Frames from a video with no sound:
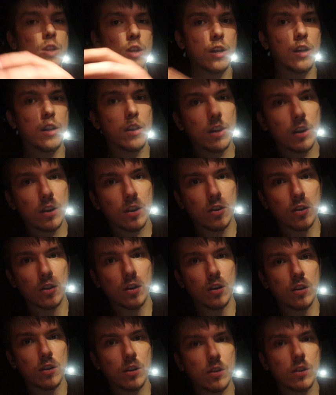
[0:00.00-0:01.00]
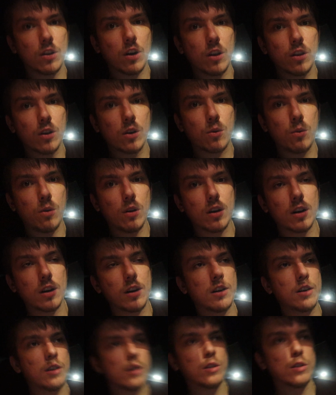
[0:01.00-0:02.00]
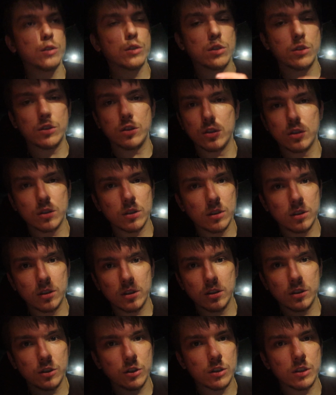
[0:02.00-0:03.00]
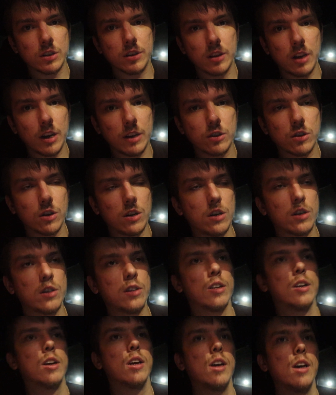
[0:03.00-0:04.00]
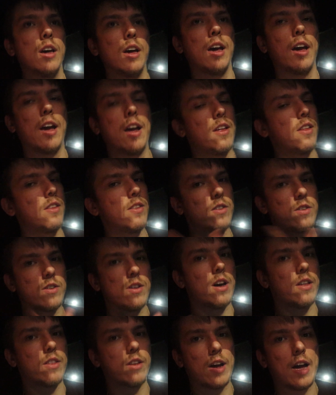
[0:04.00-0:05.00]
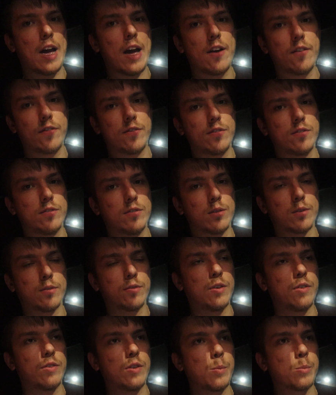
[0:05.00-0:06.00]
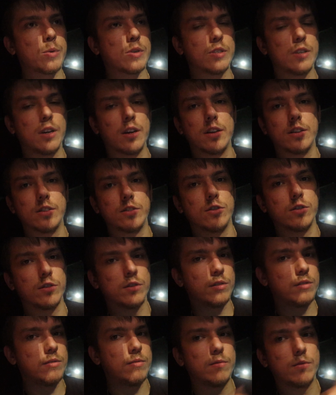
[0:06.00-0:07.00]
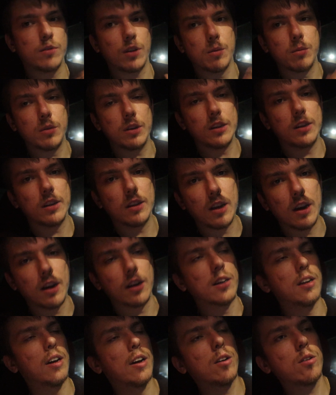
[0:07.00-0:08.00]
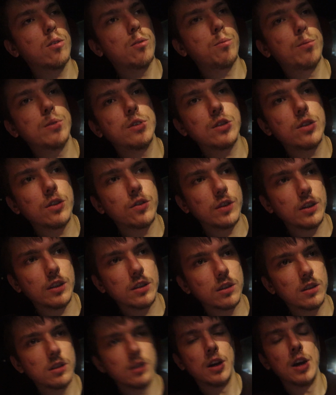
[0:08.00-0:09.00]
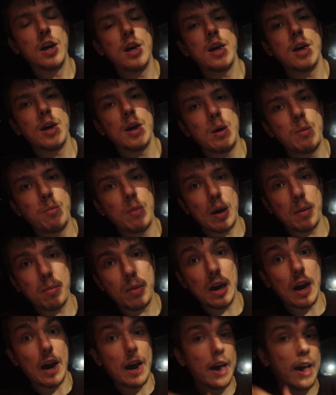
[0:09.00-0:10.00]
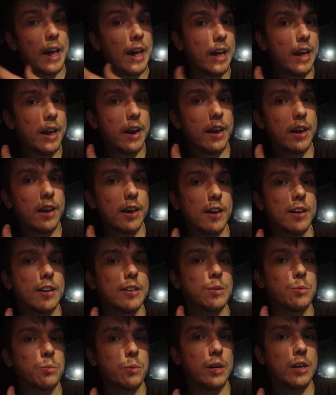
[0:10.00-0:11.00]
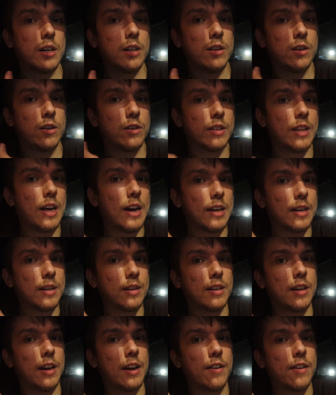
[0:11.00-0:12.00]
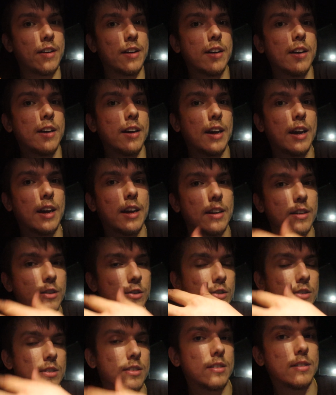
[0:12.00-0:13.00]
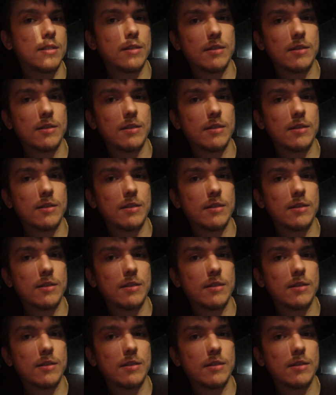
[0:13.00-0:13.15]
And then on the other quarter is just lights on, and the other half, or 50%, is just completely dead. I don't know what's the reason. Maybe I hit it as well on that area and it just